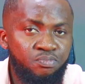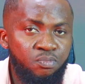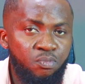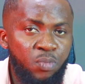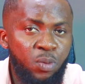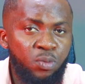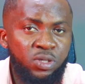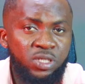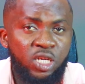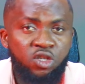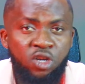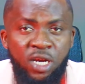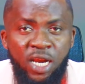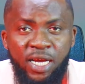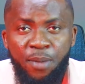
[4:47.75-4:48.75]
people said
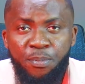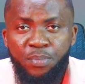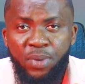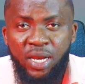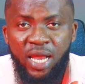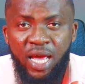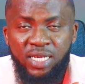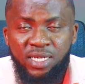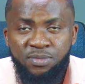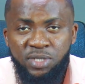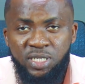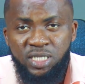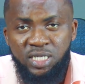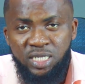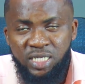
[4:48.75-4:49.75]
during the campaign there are some
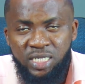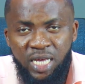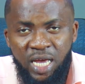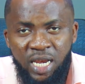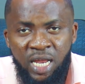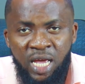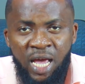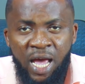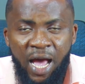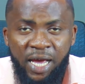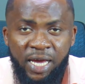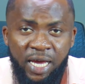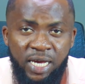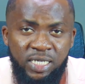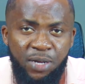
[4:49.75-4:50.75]
things he said
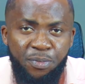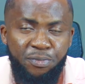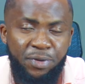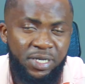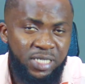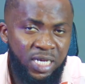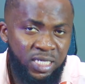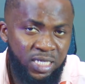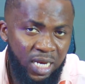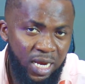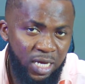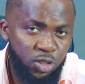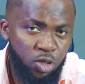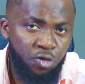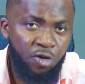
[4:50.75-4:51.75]
against the President-elect
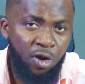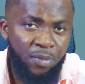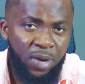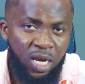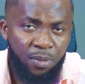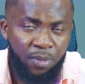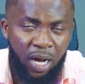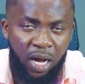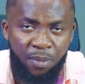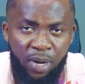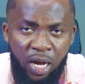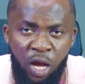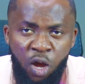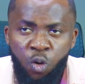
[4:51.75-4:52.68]
John Dramani Mahama,